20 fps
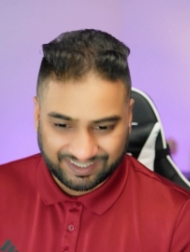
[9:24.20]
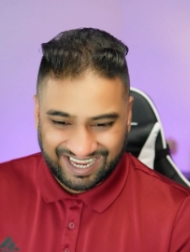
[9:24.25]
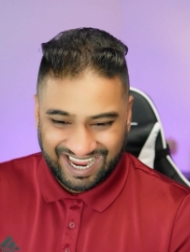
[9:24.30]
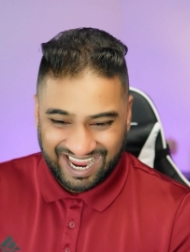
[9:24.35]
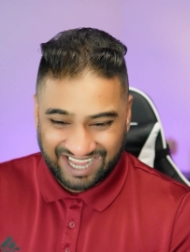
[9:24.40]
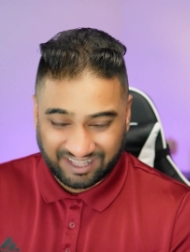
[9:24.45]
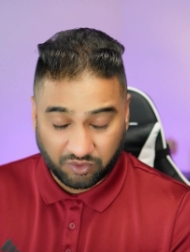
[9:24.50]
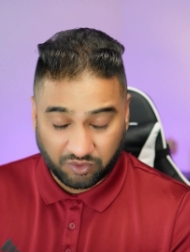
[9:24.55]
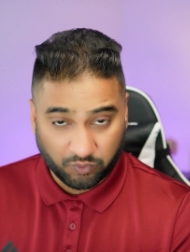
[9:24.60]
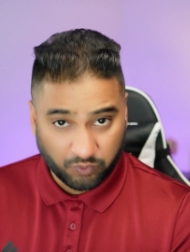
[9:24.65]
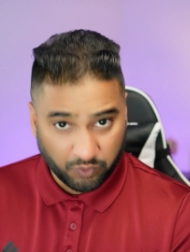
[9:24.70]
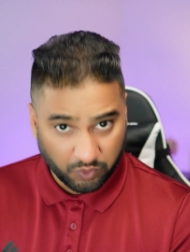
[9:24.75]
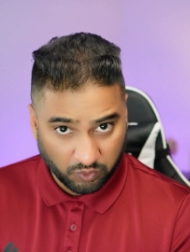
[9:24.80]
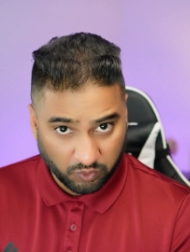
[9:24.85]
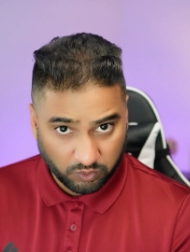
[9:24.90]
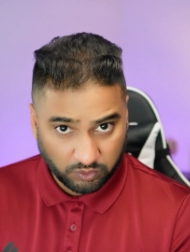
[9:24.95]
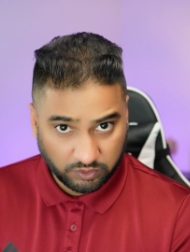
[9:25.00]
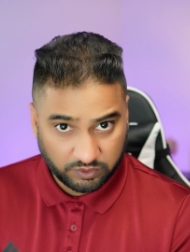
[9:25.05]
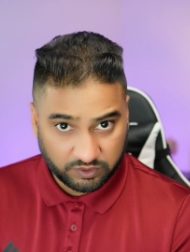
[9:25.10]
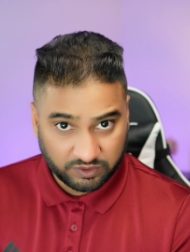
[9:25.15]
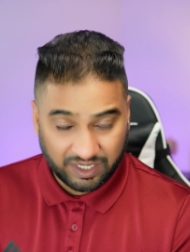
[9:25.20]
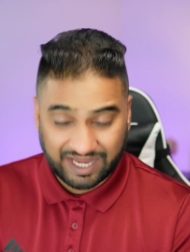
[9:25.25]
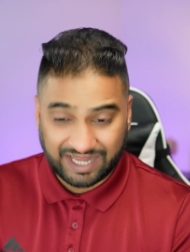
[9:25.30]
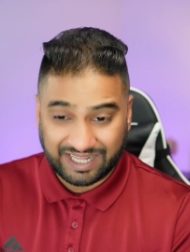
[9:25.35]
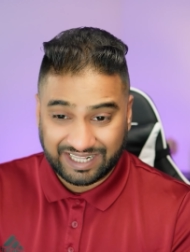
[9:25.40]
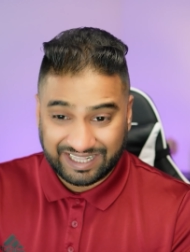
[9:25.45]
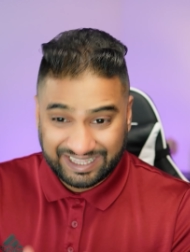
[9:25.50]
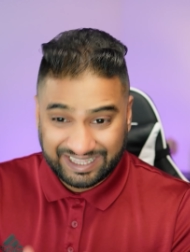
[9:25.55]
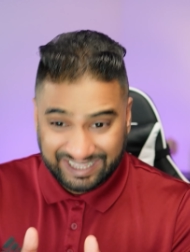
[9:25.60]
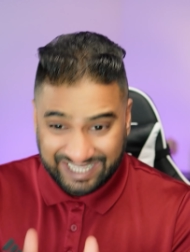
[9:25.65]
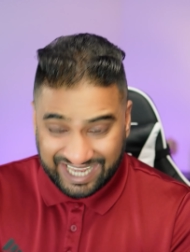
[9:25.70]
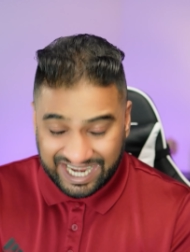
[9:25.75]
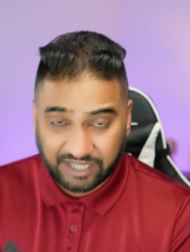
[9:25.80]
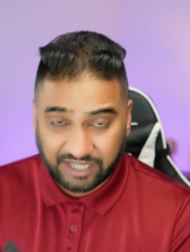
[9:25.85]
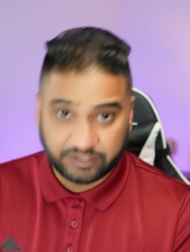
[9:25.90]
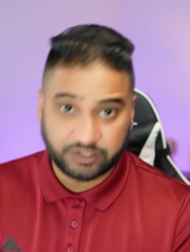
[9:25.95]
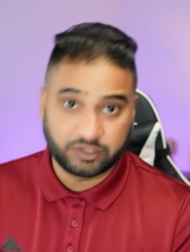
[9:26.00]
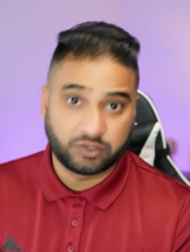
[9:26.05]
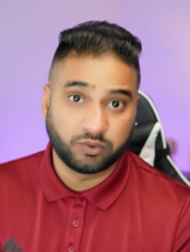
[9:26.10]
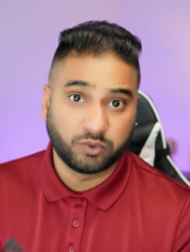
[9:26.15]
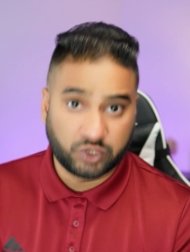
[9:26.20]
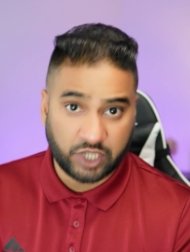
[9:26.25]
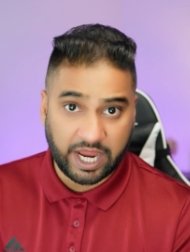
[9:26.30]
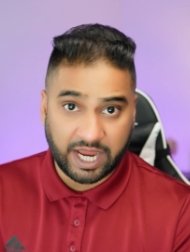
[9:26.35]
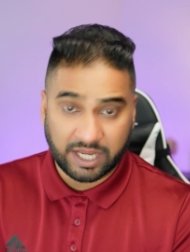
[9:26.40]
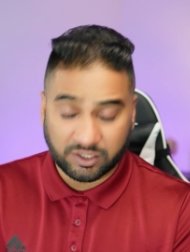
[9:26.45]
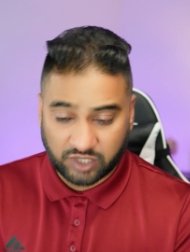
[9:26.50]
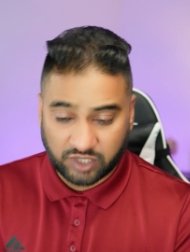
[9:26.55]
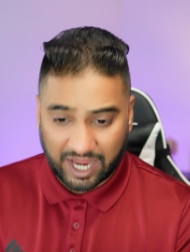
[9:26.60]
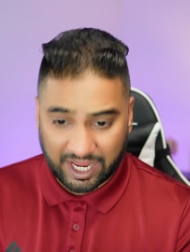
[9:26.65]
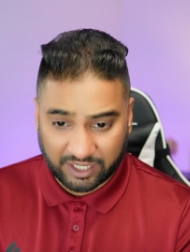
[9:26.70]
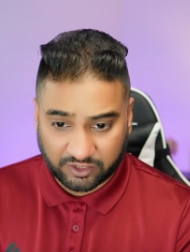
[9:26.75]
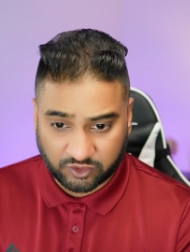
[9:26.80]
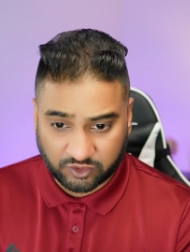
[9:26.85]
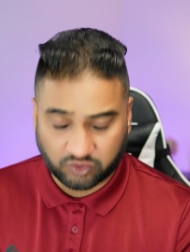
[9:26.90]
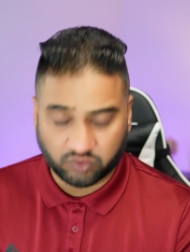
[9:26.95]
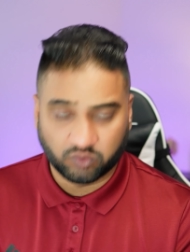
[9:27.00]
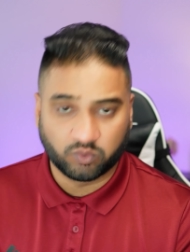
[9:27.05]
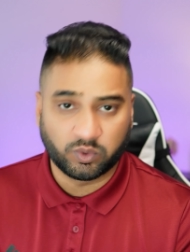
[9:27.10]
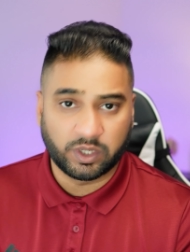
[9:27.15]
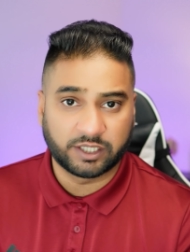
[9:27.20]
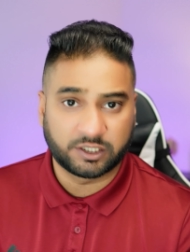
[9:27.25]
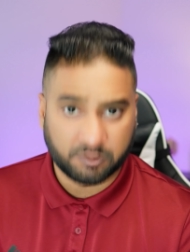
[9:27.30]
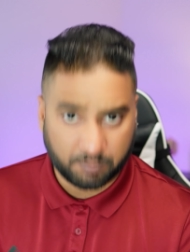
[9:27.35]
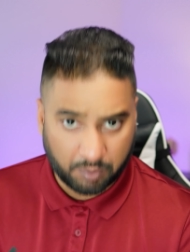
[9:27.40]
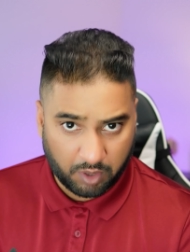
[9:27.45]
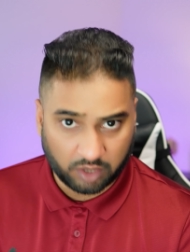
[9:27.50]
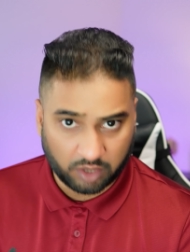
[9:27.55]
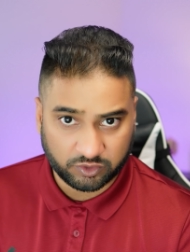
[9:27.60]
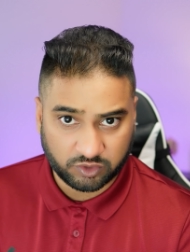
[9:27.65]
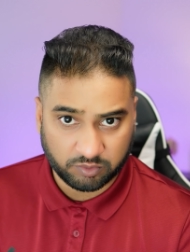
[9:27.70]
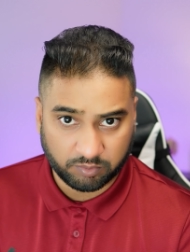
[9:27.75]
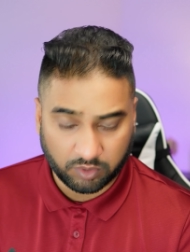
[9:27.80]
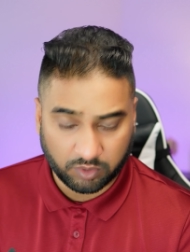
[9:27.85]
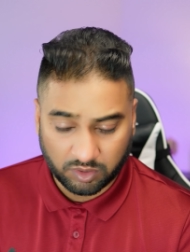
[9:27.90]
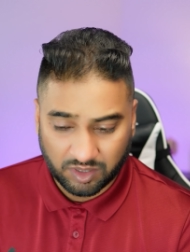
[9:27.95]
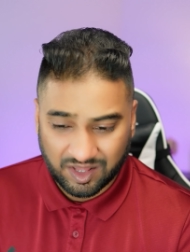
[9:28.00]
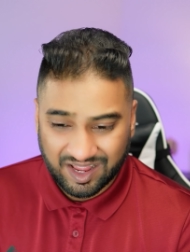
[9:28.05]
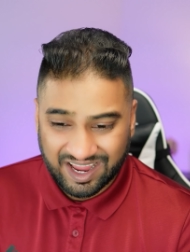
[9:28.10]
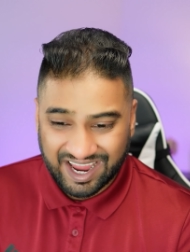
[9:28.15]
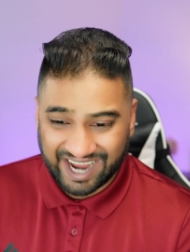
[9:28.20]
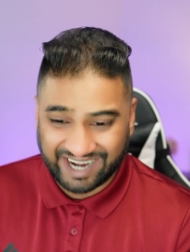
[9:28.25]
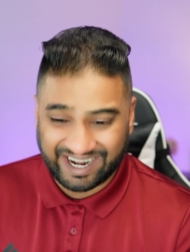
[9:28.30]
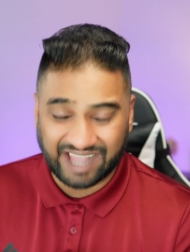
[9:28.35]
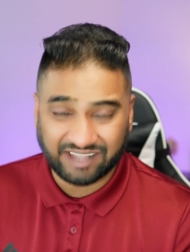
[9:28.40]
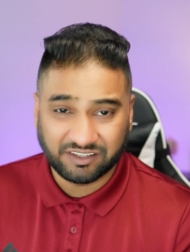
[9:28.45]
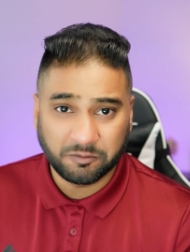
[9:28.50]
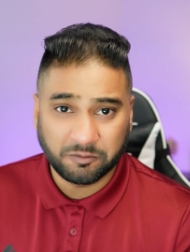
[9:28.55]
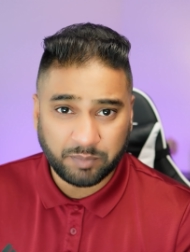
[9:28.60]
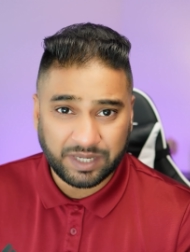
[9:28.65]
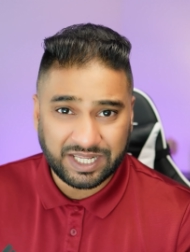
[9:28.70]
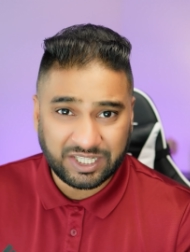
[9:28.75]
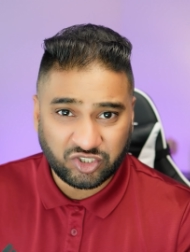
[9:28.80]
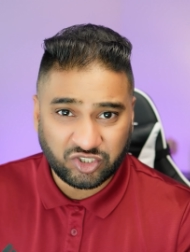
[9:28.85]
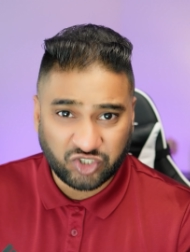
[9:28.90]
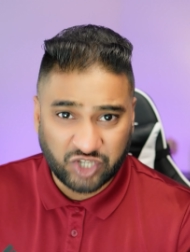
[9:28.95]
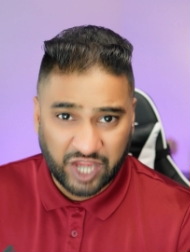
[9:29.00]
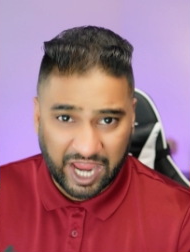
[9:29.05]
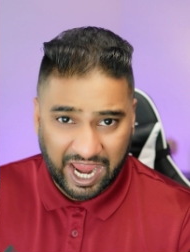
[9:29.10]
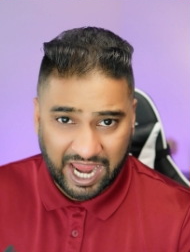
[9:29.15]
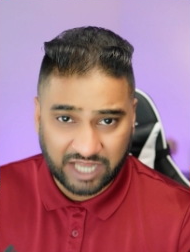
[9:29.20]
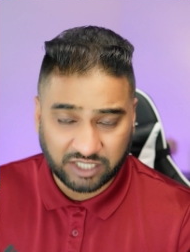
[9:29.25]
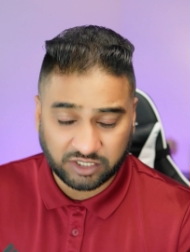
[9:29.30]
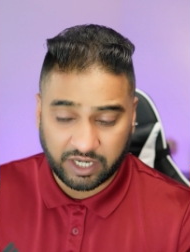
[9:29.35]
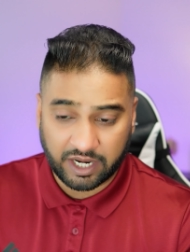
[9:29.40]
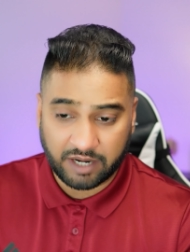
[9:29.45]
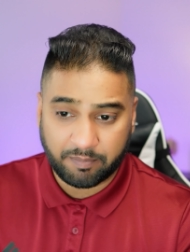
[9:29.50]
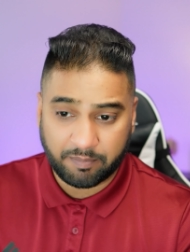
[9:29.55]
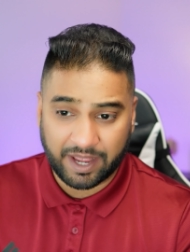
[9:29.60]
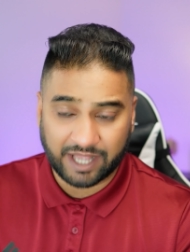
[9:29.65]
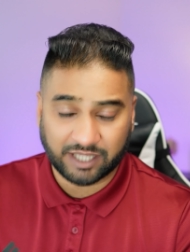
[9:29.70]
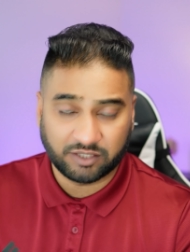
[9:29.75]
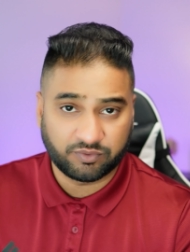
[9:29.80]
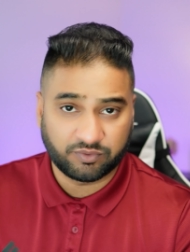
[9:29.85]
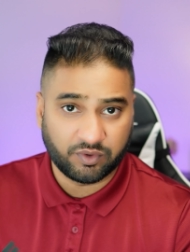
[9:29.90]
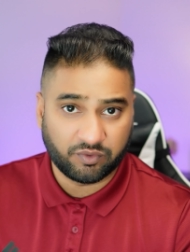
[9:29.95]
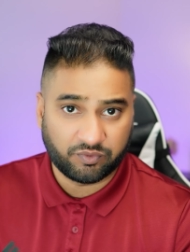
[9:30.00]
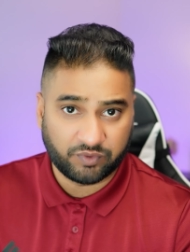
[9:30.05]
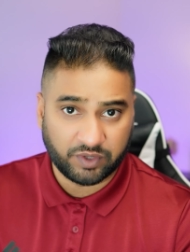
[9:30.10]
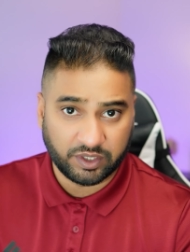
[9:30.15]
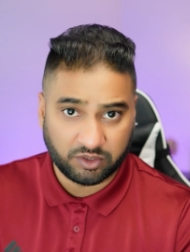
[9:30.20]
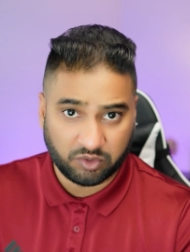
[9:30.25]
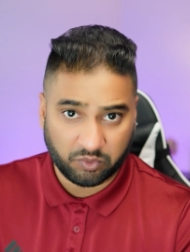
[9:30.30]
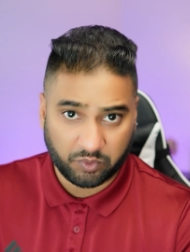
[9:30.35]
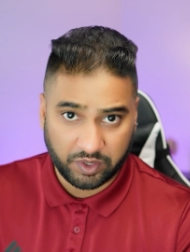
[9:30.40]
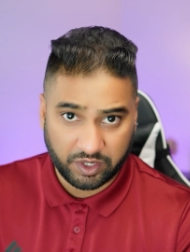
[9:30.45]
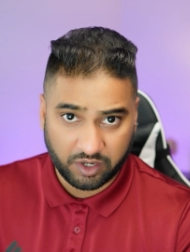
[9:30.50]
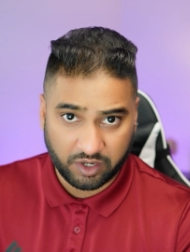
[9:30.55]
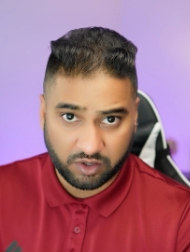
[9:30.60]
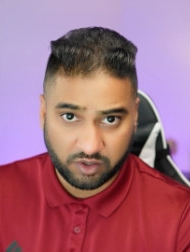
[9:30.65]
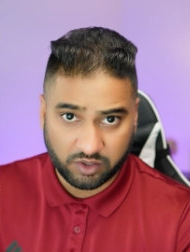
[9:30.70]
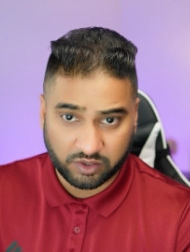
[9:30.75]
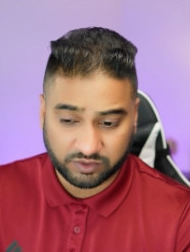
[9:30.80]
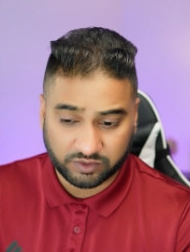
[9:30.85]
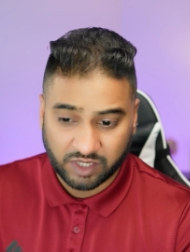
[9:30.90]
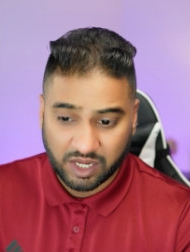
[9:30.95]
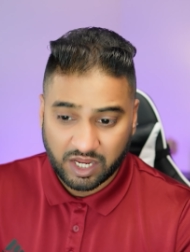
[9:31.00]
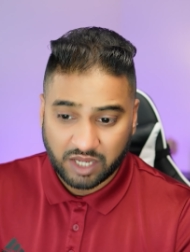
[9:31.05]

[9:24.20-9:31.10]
and the rules needs to change as soon as possible. It hasn't been changed in past 53 years.